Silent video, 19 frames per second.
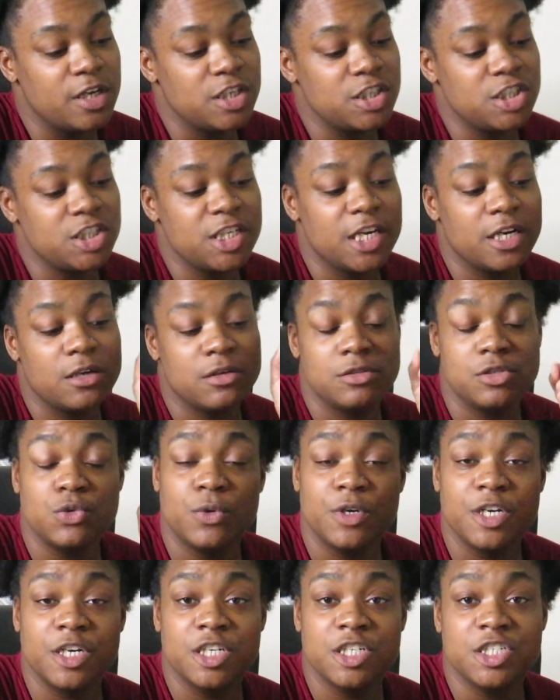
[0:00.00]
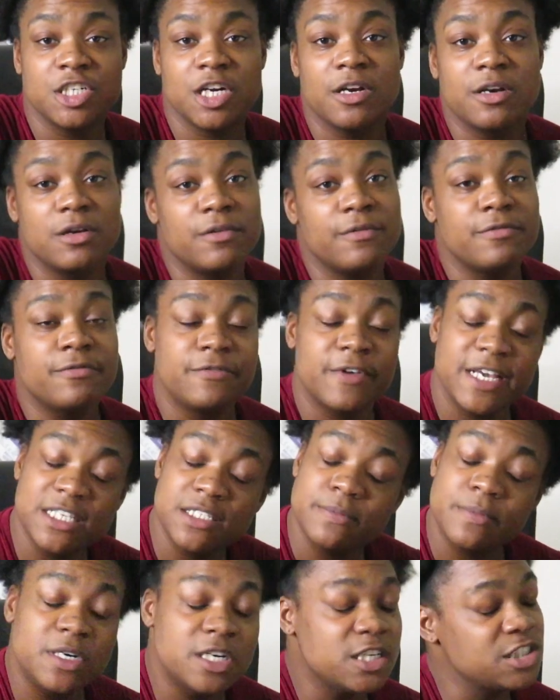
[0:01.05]
Share it on Twitter, share it on
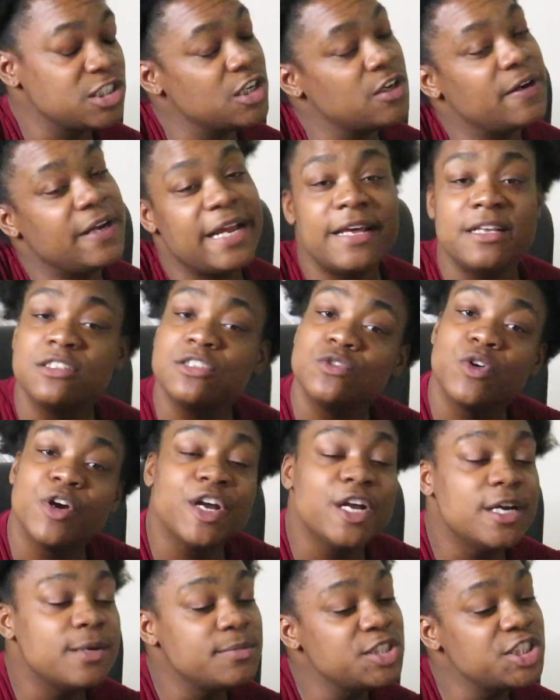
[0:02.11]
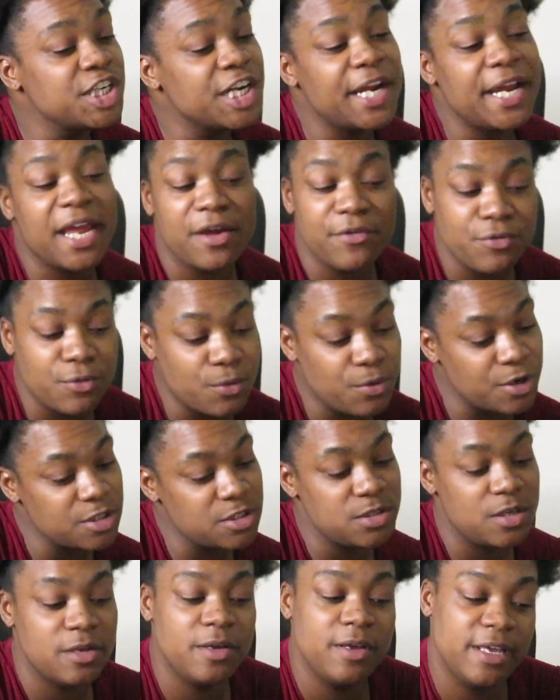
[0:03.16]
Facebook, share it on Instagram, share it everywhere
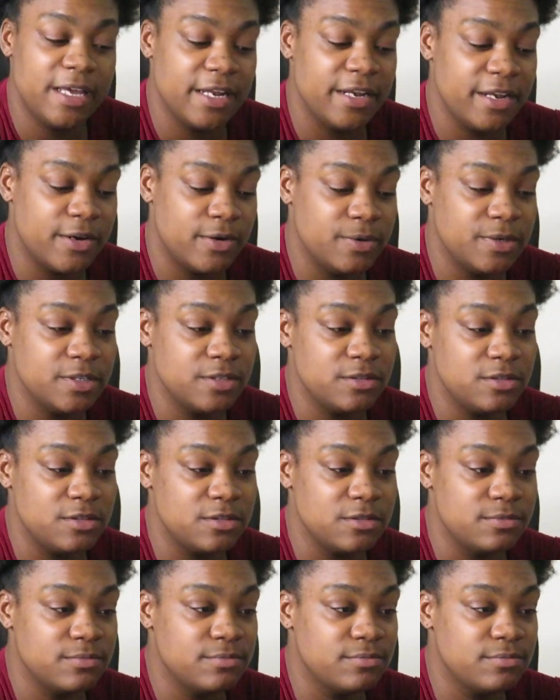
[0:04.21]
so you can get noticed.